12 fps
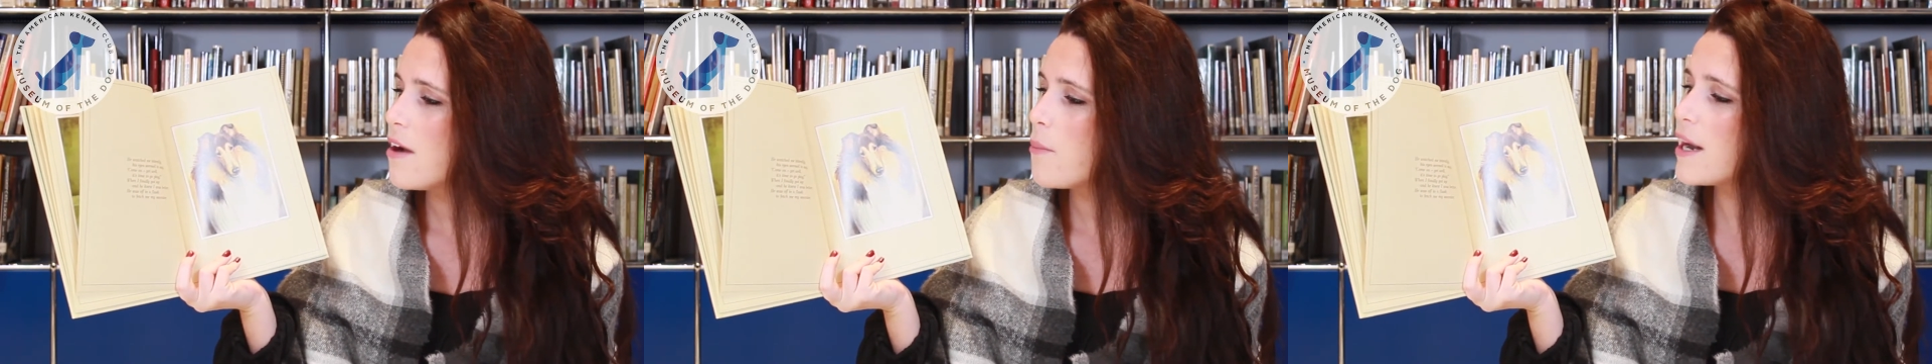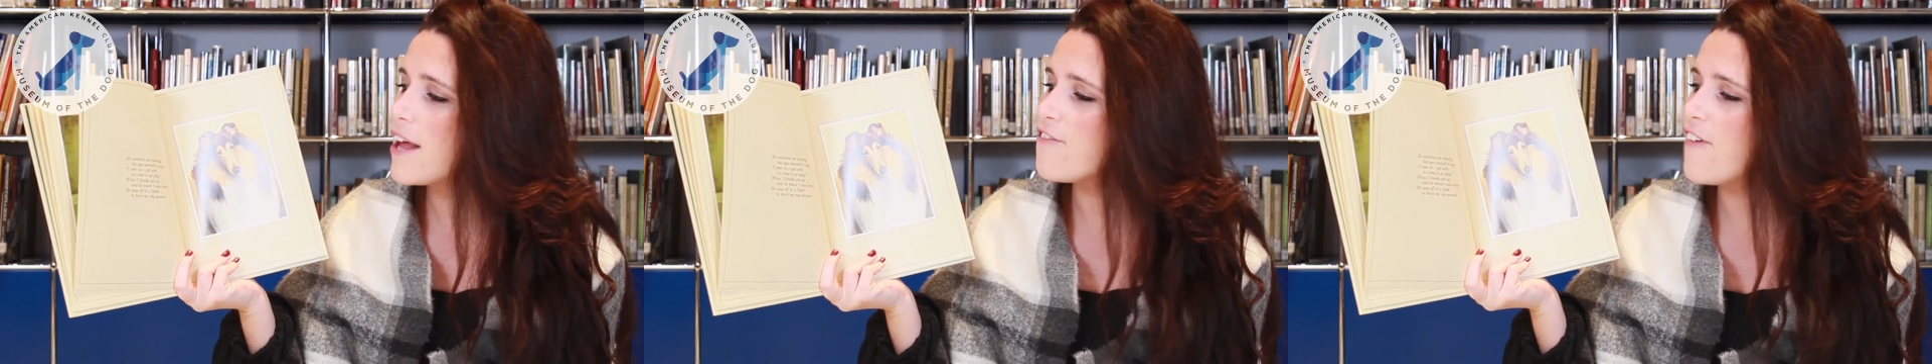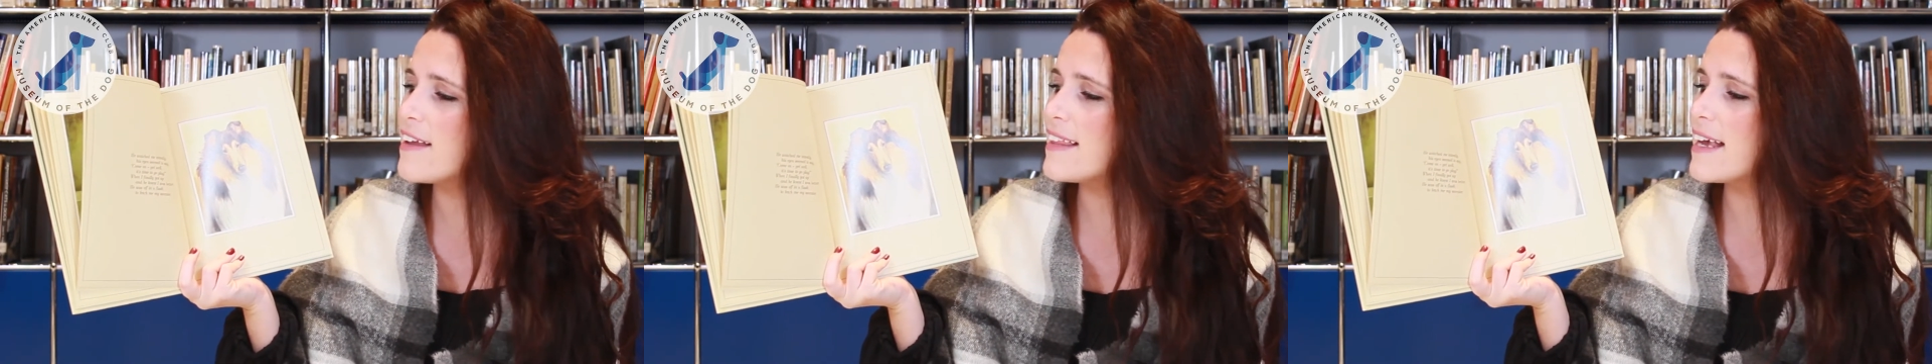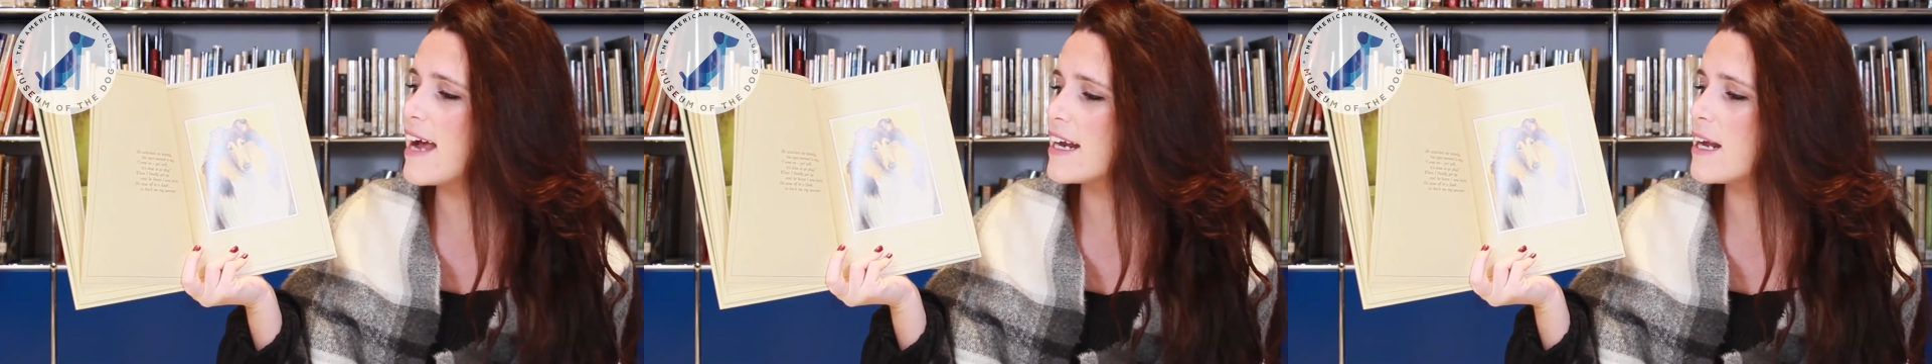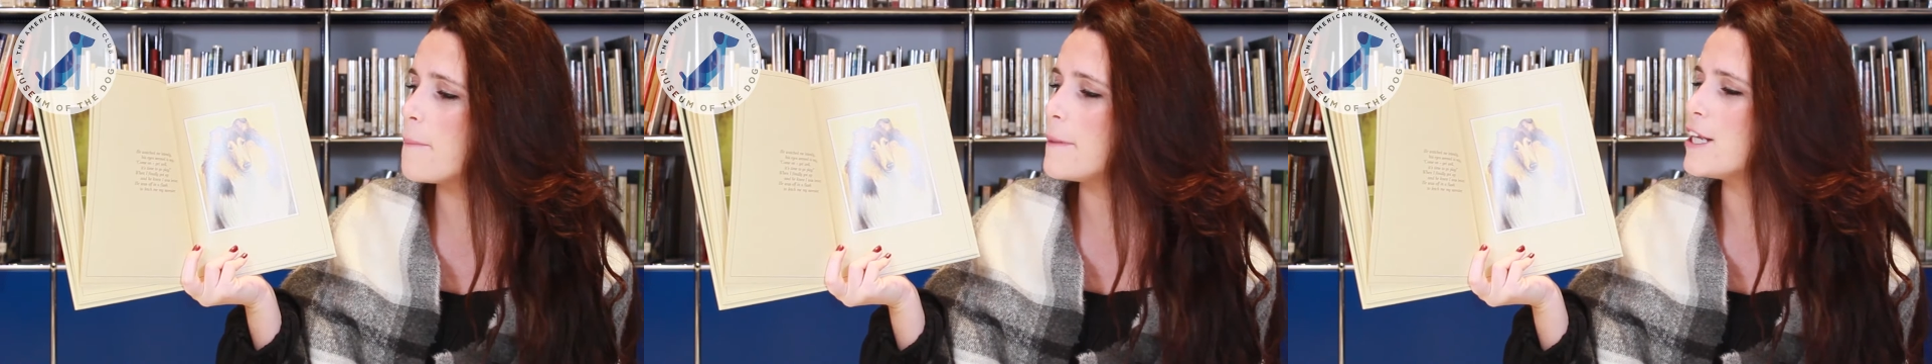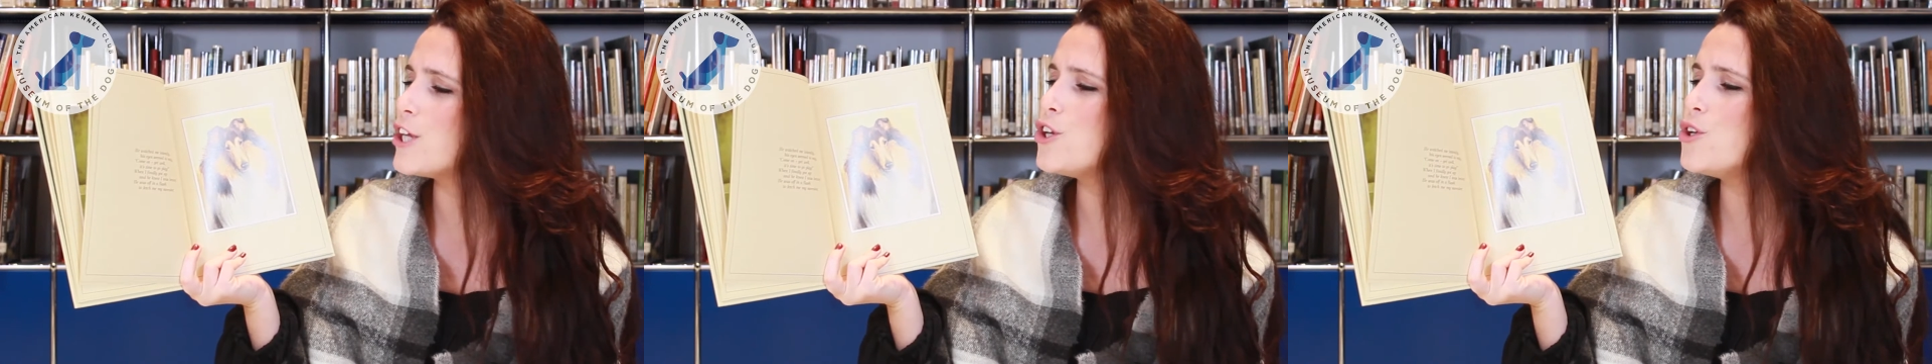When I finally got up and
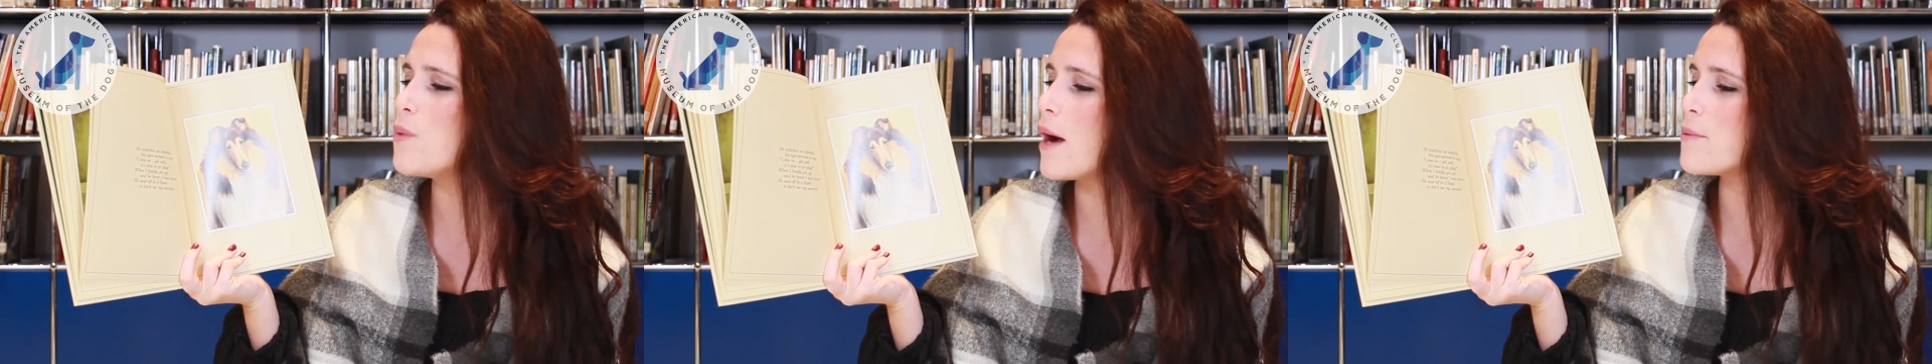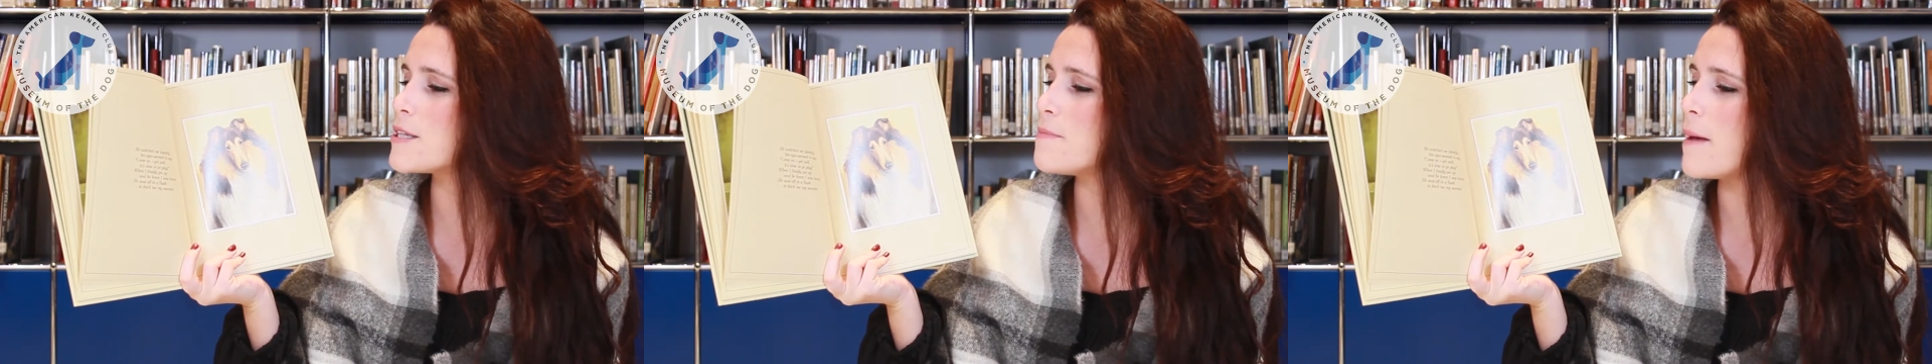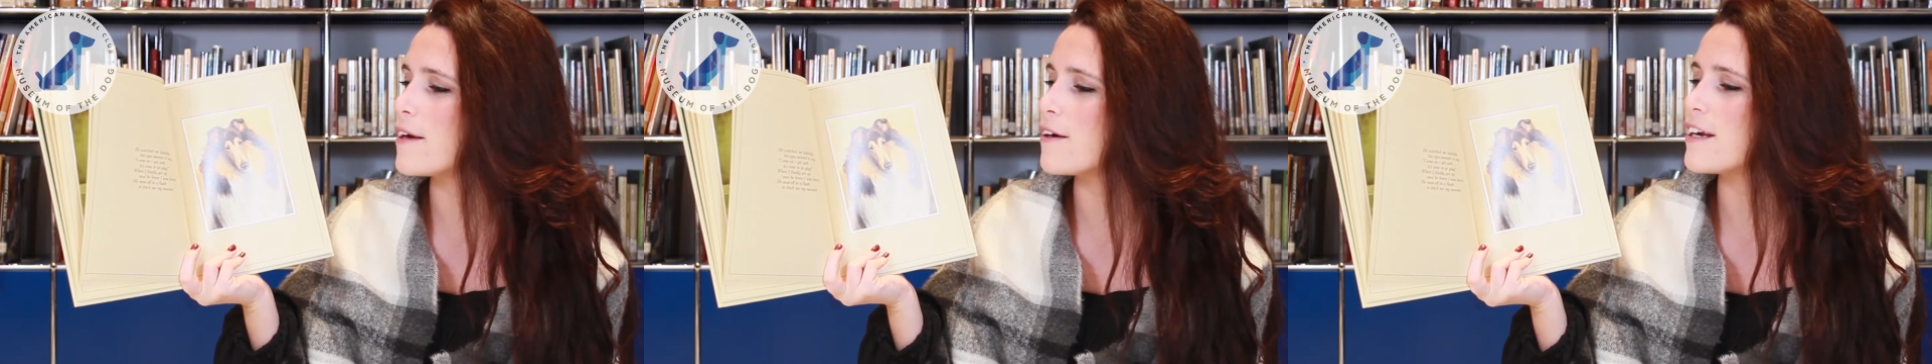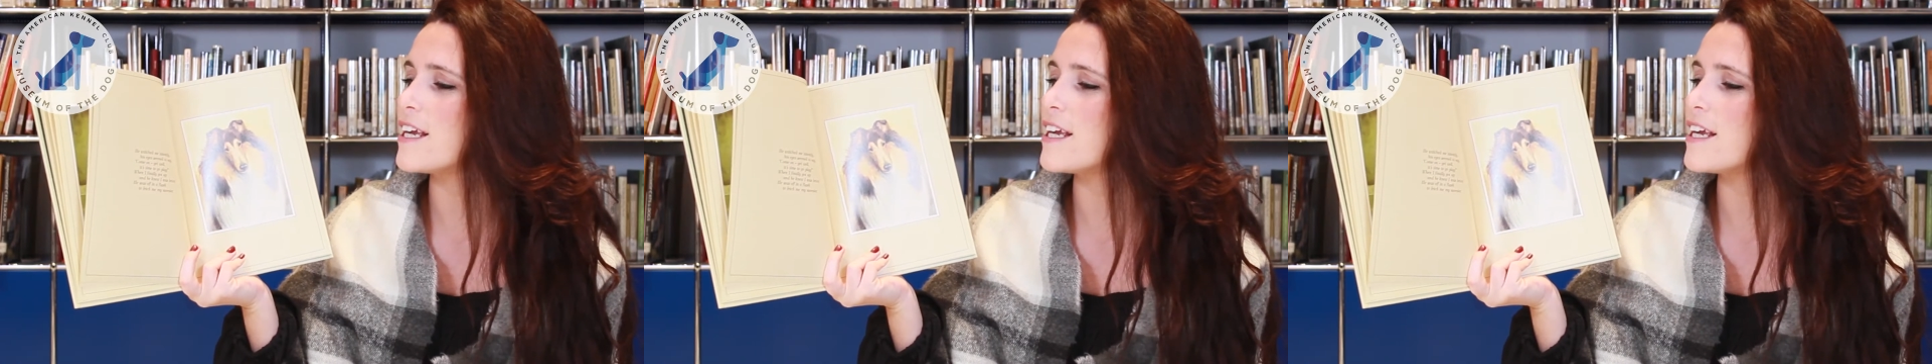he knew I was better,